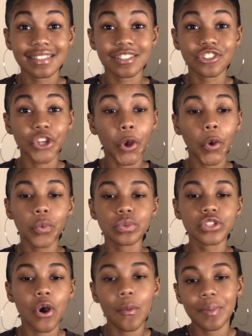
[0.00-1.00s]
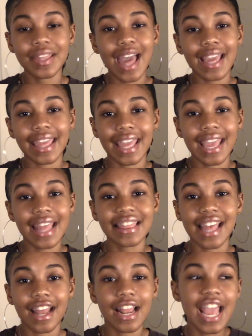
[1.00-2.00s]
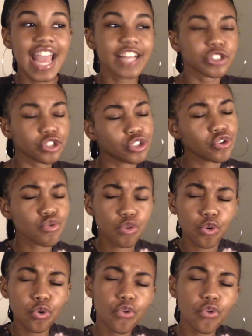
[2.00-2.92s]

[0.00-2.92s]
So don't be that kid that is too cool